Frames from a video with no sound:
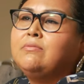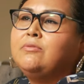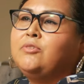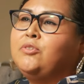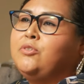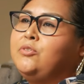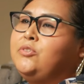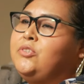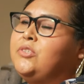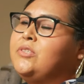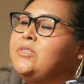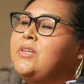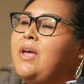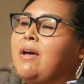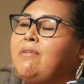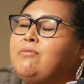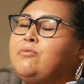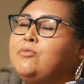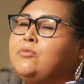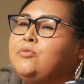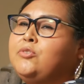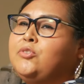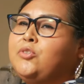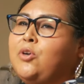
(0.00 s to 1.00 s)
You just have
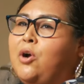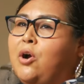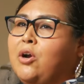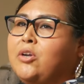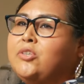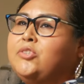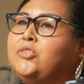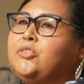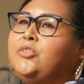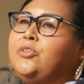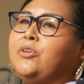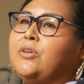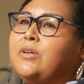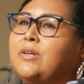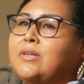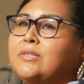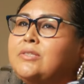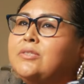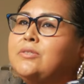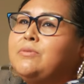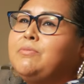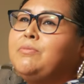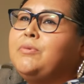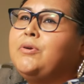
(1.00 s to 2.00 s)
to charge your
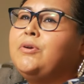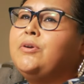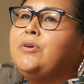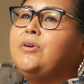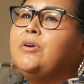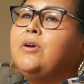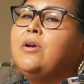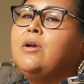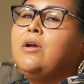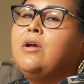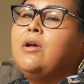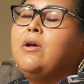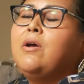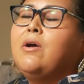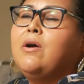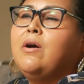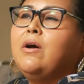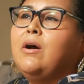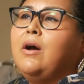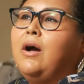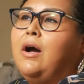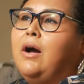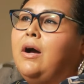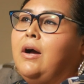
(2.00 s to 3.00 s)
customer
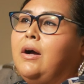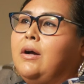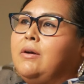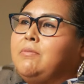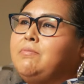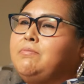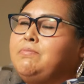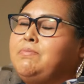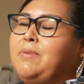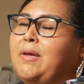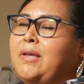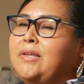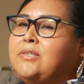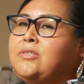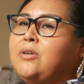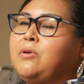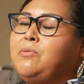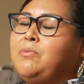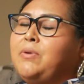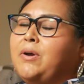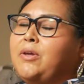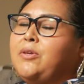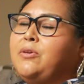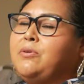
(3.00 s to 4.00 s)
uh, based
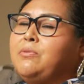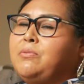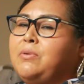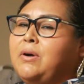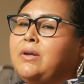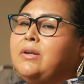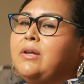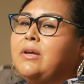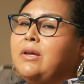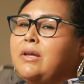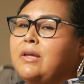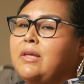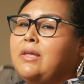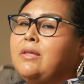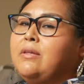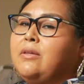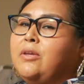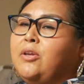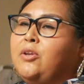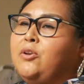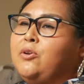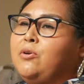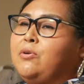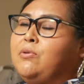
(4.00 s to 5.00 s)
on what you want to,
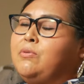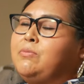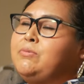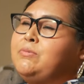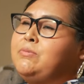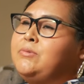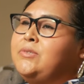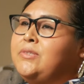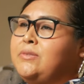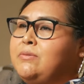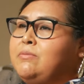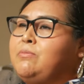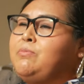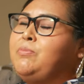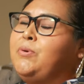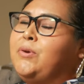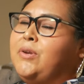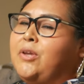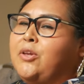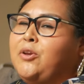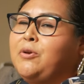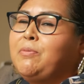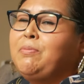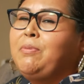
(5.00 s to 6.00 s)
you know,
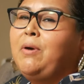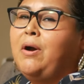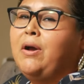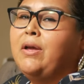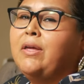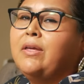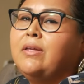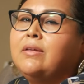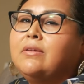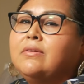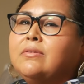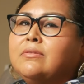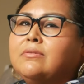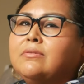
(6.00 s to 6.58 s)
put in your pocket.